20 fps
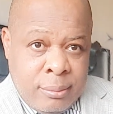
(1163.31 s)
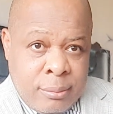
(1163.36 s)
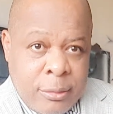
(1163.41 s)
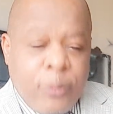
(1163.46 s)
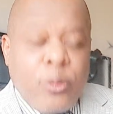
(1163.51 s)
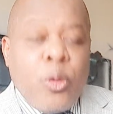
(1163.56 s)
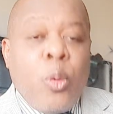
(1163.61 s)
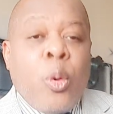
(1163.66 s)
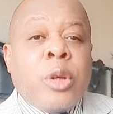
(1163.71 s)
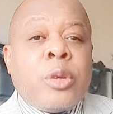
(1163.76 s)

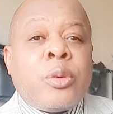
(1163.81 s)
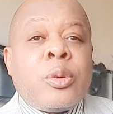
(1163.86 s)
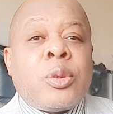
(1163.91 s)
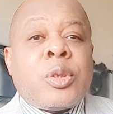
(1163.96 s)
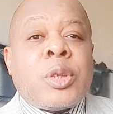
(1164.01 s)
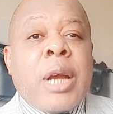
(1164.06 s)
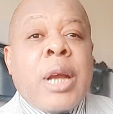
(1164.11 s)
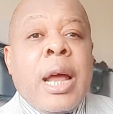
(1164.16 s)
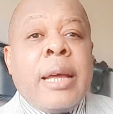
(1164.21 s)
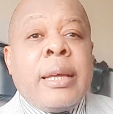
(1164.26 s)
If you want to
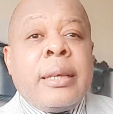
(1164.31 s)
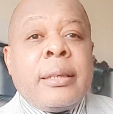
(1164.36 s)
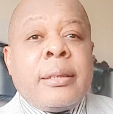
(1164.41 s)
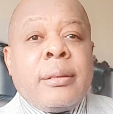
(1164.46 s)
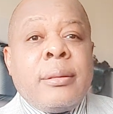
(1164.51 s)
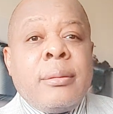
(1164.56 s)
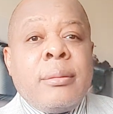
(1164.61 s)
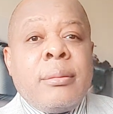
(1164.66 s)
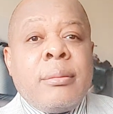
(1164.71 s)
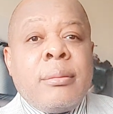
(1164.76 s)
try,
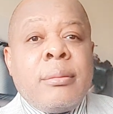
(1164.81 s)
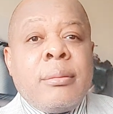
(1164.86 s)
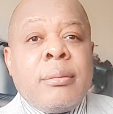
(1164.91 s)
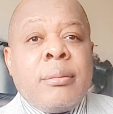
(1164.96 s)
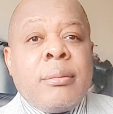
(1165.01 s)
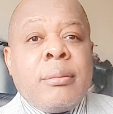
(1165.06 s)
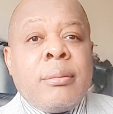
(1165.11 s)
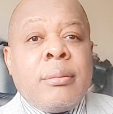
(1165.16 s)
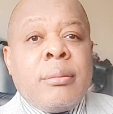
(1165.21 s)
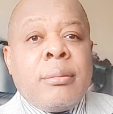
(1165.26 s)

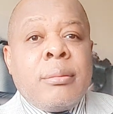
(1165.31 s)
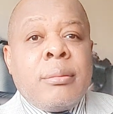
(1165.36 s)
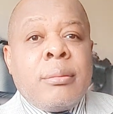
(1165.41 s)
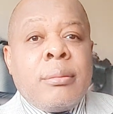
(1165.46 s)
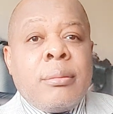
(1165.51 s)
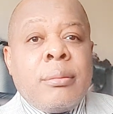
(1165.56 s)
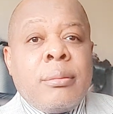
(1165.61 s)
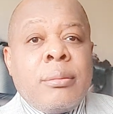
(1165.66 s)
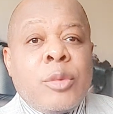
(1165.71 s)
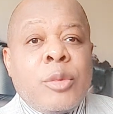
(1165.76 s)

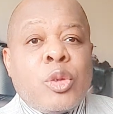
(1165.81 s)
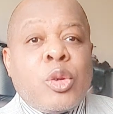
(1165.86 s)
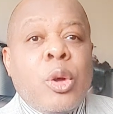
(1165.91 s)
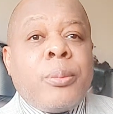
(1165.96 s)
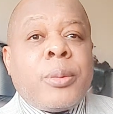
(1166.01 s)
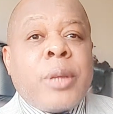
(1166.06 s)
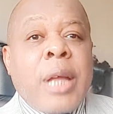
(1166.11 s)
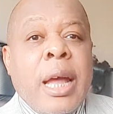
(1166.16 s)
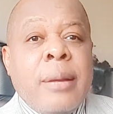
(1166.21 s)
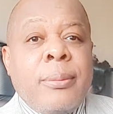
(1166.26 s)

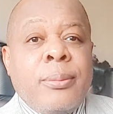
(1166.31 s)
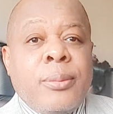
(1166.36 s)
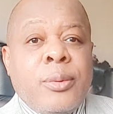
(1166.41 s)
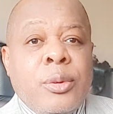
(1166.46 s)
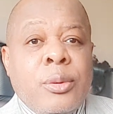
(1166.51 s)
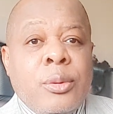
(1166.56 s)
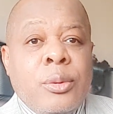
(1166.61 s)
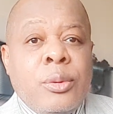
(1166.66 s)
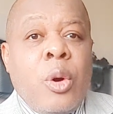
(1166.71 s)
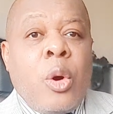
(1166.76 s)

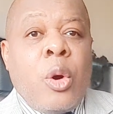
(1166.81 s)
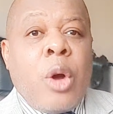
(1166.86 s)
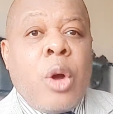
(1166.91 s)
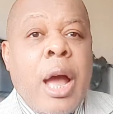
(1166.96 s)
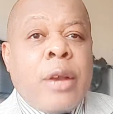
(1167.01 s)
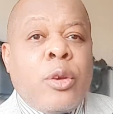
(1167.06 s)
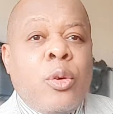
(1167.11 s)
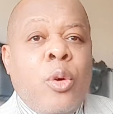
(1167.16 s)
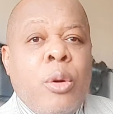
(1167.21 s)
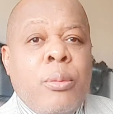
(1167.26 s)
sometimes you're
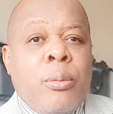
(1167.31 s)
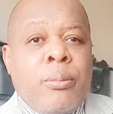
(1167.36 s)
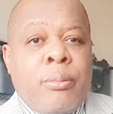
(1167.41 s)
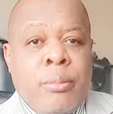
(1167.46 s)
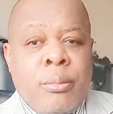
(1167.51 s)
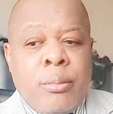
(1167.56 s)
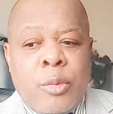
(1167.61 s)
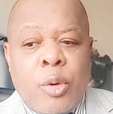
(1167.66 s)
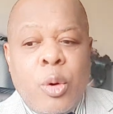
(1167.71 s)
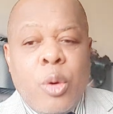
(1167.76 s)
at
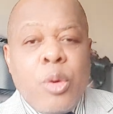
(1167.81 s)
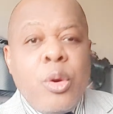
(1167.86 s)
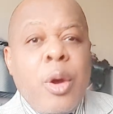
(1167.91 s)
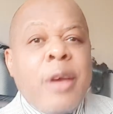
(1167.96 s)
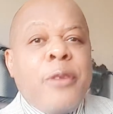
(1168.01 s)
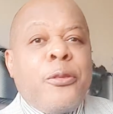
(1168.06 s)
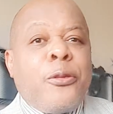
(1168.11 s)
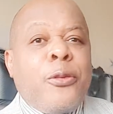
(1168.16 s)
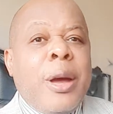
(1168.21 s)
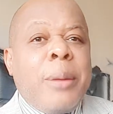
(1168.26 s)
home or you're
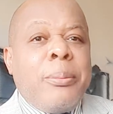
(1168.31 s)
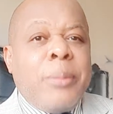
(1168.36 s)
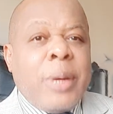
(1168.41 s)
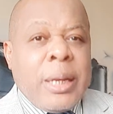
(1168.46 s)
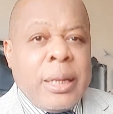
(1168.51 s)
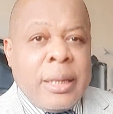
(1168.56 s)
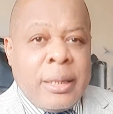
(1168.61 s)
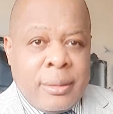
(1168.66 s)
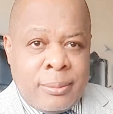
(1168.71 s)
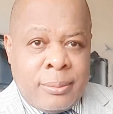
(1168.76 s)
a
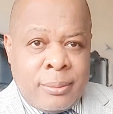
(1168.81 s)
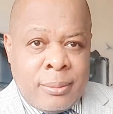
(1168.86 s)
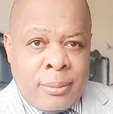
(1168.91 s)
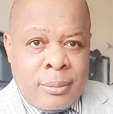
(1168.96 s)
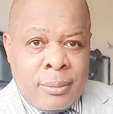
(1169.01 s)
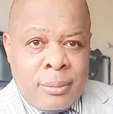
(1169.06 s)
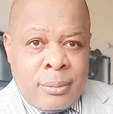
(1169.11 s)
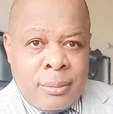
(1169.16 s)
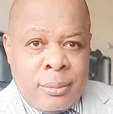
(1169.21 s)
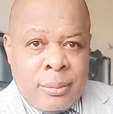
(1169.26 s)
family,
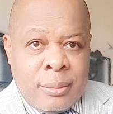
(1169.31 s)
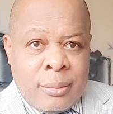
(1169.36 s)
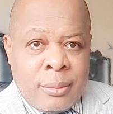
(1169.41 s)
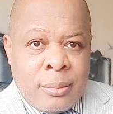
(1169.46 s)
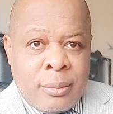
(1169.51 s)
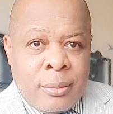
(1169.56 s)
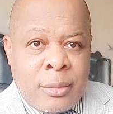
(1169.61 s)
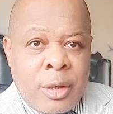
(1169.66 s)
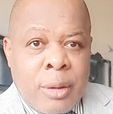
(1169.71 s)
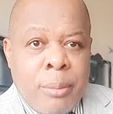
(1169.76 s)

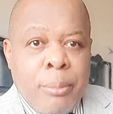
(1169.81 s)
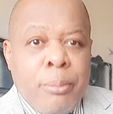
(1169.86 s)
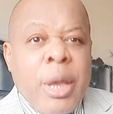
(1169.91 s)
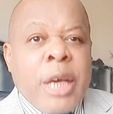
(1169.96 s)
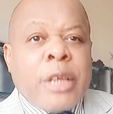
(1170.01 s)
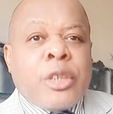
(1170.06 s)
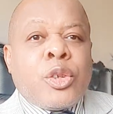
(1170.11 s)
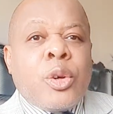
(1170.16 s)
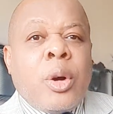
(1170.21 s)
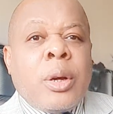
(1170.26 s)

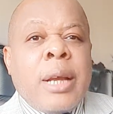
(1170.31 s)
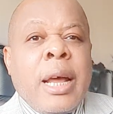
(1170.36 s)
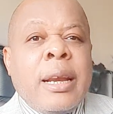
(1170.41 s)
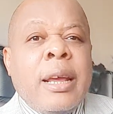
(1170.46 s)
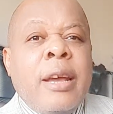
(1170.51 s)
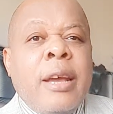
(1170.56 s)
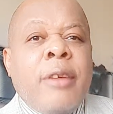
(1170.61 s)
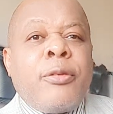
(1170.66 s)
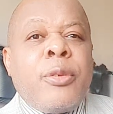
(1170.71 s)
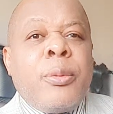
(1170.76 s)
make sure
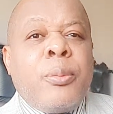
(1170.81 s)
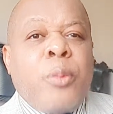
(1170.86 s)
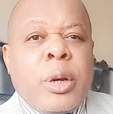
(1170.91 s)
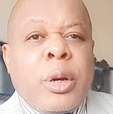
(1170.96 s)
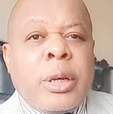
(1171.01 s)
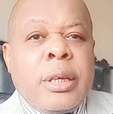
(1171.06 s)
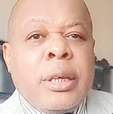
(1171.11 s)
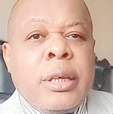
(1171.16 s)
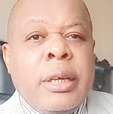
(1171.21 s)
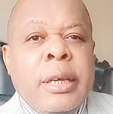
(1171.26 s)
that
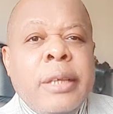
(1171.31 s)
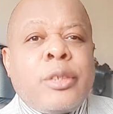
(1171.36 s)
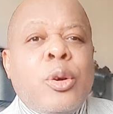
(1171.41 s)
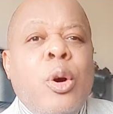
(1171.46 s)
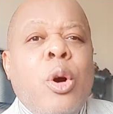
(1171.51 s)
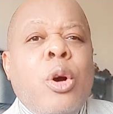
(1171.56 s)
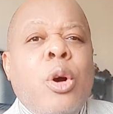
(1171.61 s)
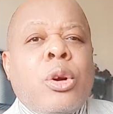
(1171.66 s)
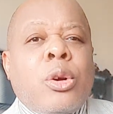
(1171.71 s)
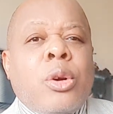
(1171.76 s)
everybody eats
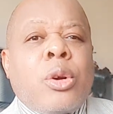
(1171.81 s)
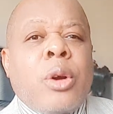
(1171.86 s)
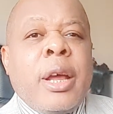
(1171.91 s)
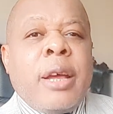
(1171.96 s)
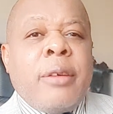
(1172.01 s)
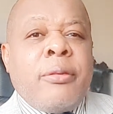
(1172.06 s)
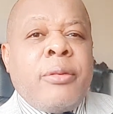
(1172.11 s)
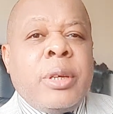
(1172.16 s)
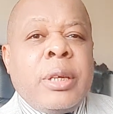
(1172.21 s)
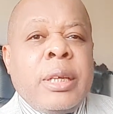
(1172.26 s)
okra
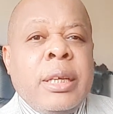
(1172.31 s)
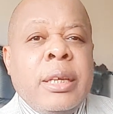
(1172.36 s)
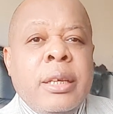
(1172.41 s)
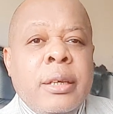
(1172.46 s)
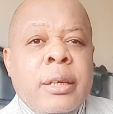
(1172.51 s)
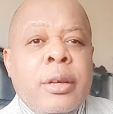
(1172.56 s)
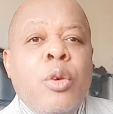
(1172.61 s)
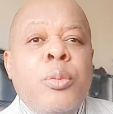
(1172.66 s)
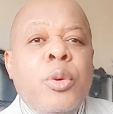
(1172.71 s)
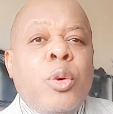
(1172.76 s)
every
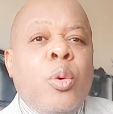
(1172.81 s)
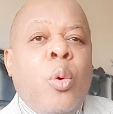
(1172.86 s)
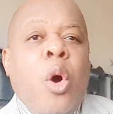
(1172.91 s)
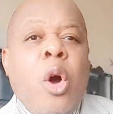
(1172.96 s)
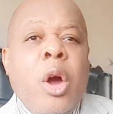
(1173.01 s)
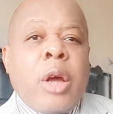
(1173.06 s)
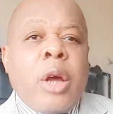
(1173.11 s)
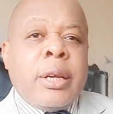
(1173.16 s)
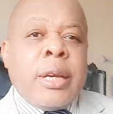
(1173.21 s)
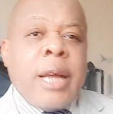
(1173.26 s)
day. There will be
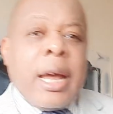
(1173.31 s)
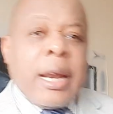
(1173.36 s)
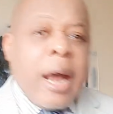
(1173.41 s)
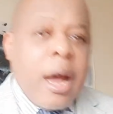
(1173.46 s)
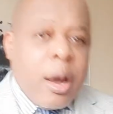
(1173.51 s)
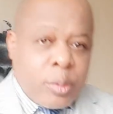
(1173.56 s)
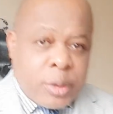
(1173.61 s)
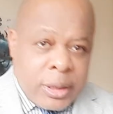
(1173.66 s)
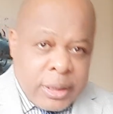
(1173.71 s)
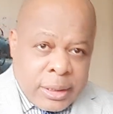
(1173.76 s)
war in that
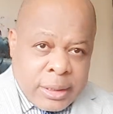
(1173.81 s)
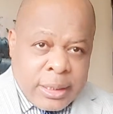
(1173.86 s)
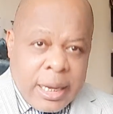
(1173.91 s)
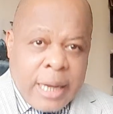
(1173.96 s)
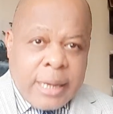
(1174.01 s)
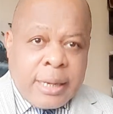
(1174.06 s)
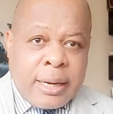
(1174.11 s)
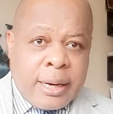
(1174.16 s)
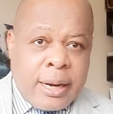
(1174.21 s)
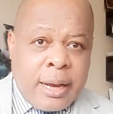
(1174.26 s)
house,
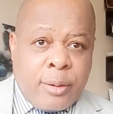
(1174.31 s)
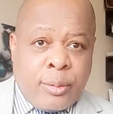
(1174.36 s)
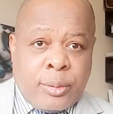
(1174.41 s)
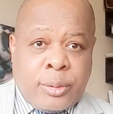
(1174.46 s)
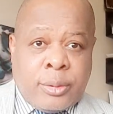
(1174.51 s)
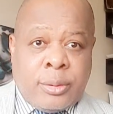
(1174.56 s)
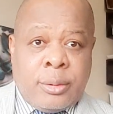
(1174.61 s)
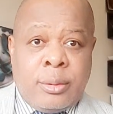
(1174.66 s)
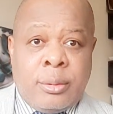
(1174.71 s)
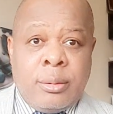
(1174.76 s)
inside that
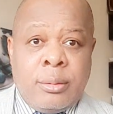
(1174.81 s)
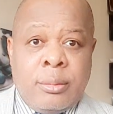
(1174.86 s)
house.